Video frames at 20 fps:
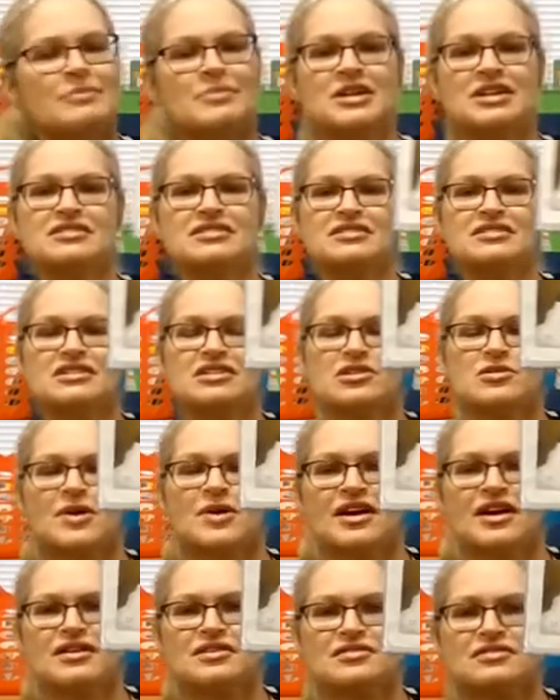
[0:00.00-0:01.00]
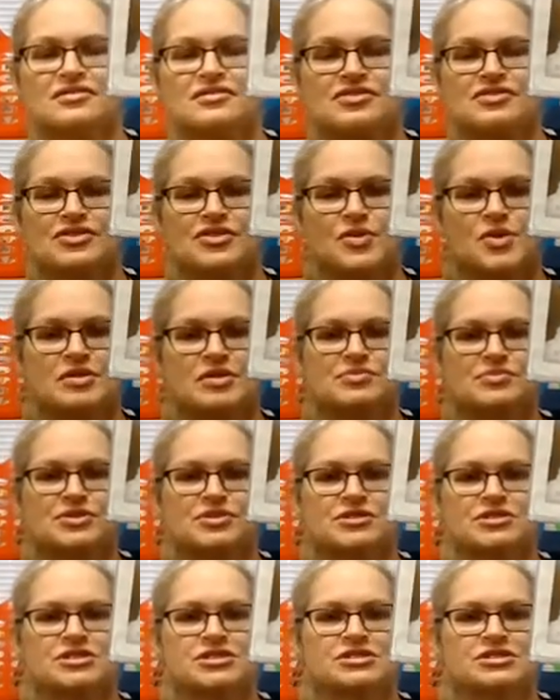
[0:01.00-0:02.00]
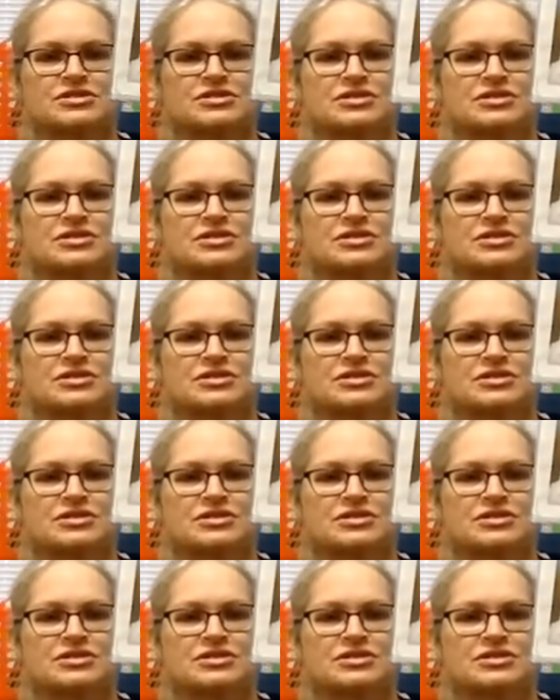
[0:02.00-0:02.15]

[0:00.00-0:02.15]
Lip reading: in a nearby thorn bush.